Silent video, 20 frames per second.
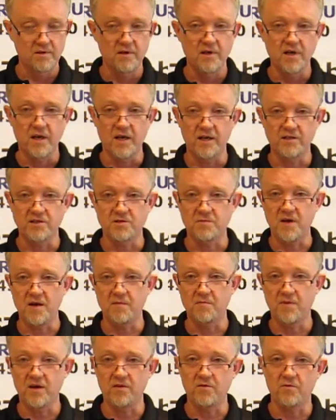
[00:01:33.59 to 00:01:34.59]
And spam,
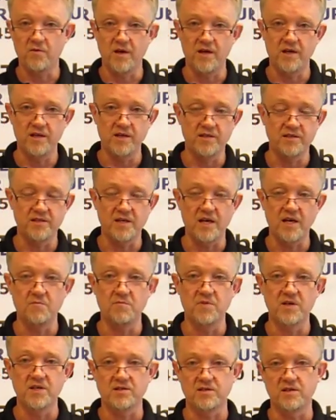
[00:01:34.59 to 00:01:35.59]
by the way, is a
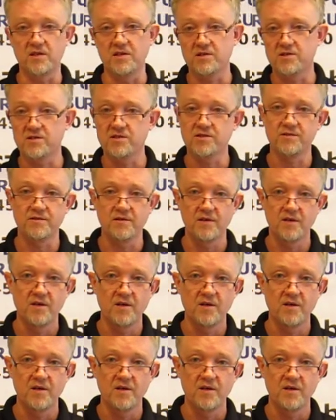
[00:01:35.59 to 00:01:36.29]
business.